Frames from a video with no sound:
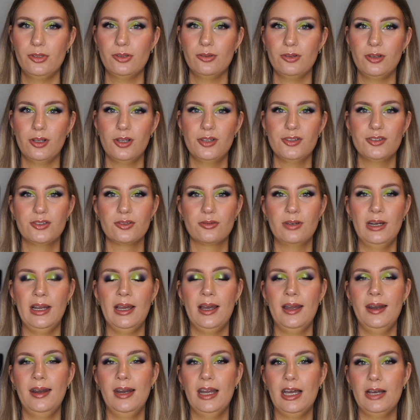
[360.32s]
color story. I
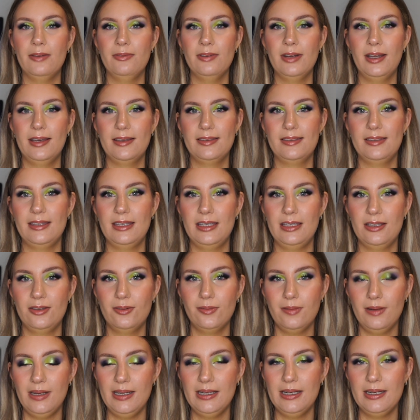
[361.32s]
love like the
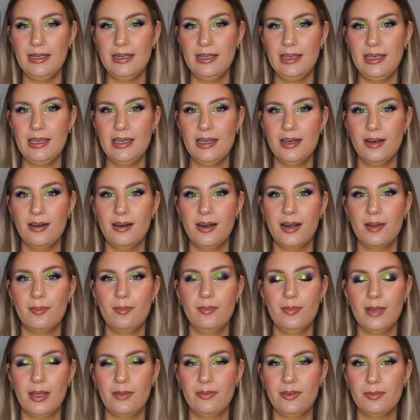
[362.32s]
green in here, and I
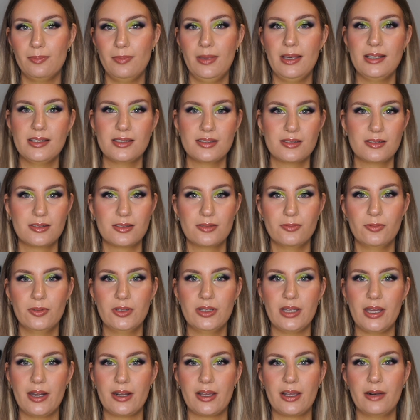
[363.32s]
love it mixed with
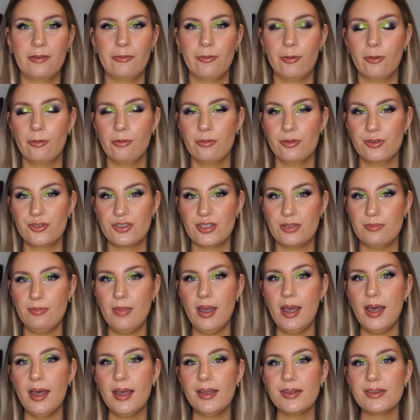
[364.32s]
that kind of orangey
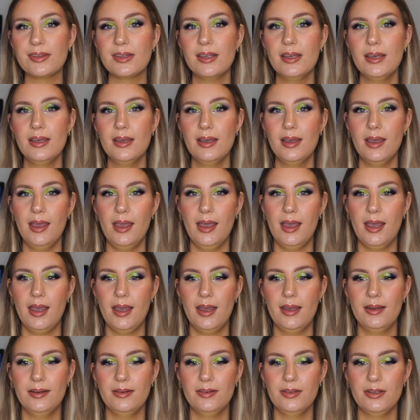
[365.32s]
matte.
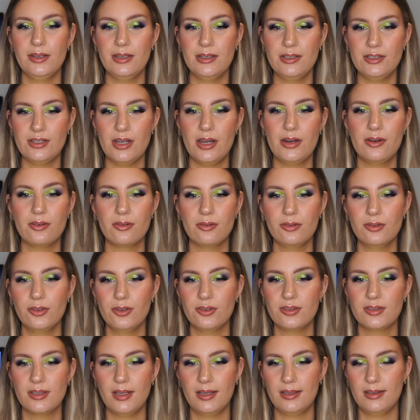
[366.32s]
And in general,
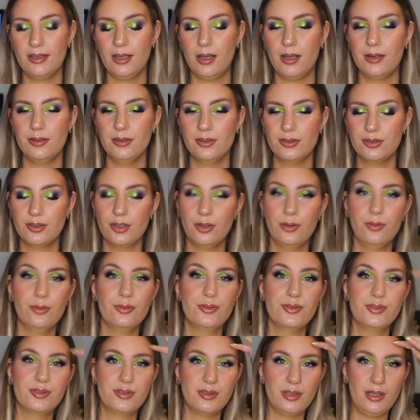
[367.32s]
just like the
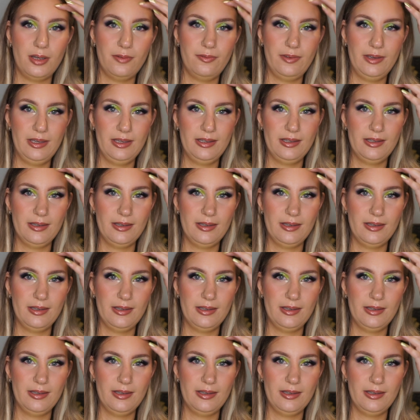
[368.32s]
undertones, I think,